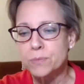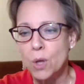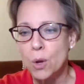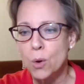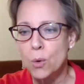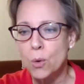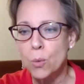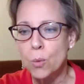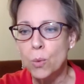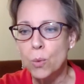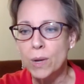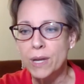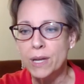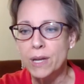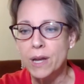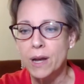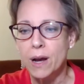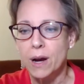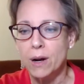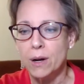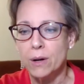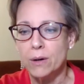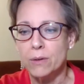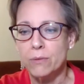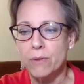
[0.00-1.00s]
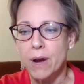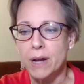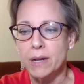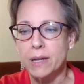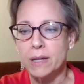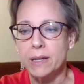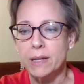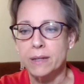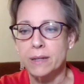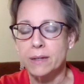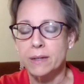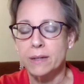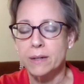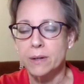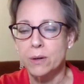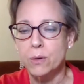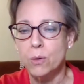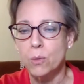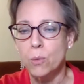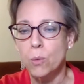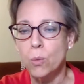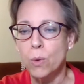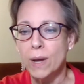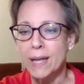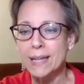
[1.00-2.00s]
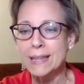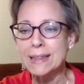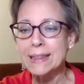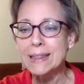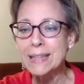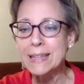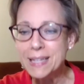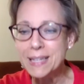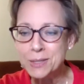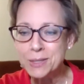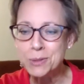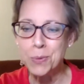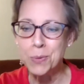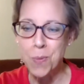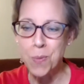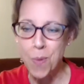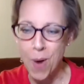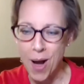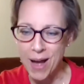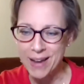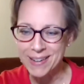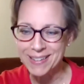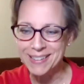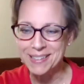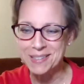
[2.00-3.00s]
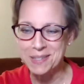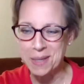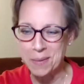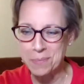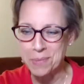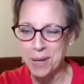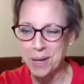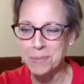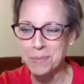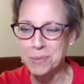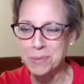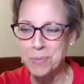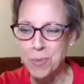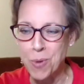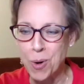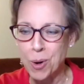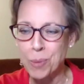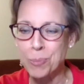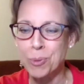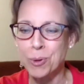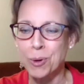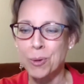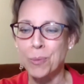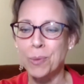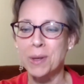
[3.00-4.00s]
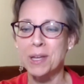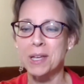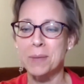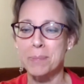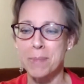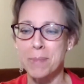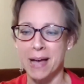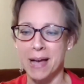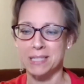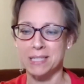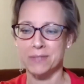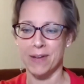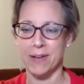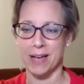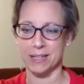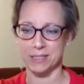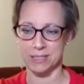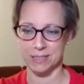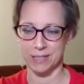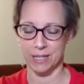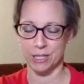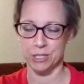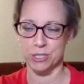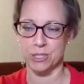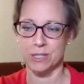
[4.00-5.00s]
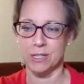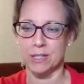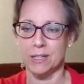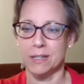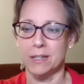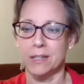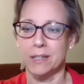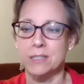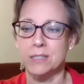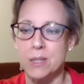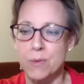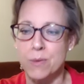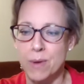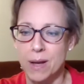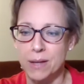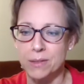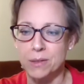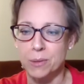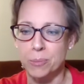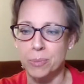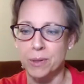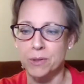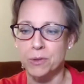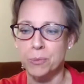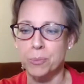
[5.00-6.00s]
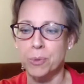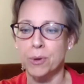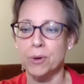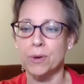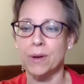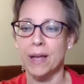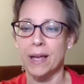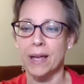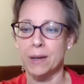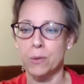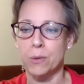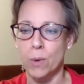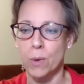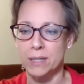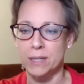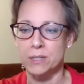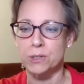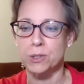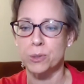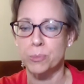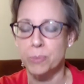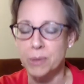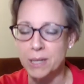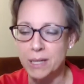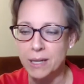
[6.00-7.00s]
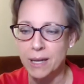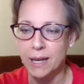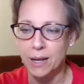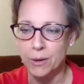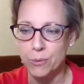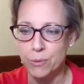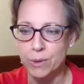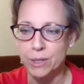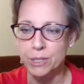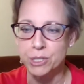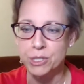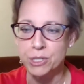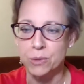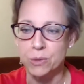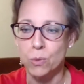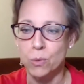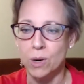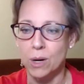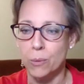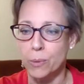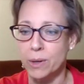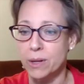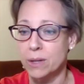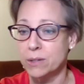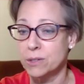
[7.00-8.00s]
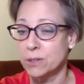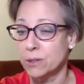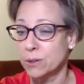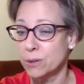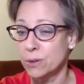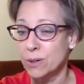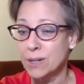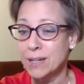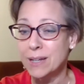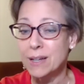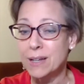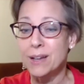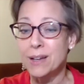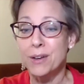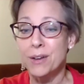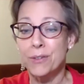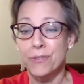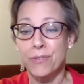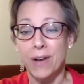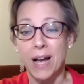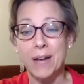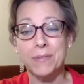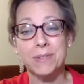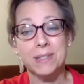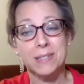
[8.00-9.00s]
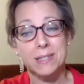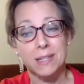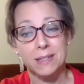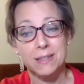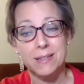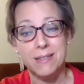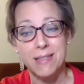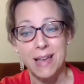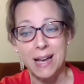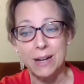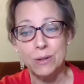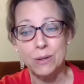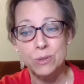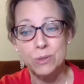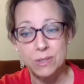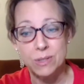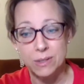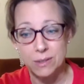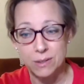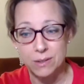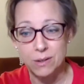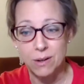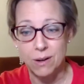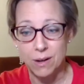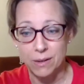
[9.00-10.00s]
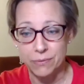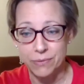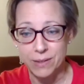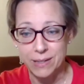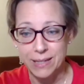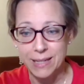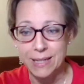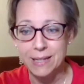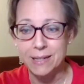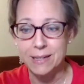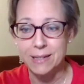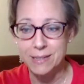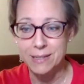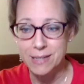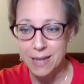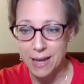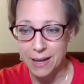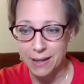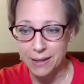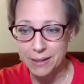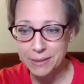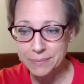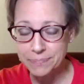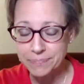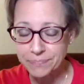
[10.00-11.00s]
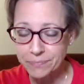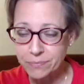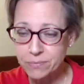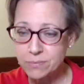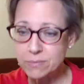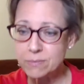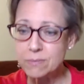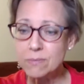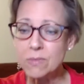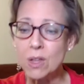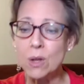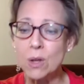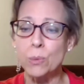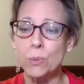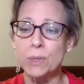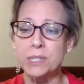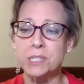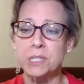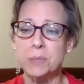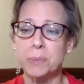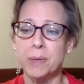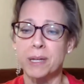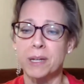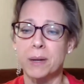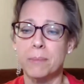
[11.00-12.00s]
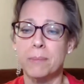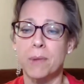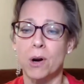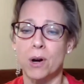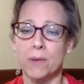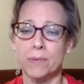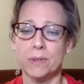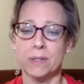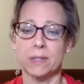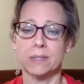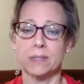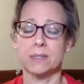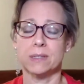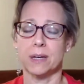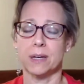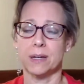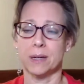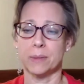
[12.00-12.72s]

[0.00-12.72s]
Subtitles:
We are running at least one and sometimes more per week mass vaccination clinics throughout the Pittsburgh and Western PA region, where we do 5,000 to 6,000 often in a day, which has been a marvelous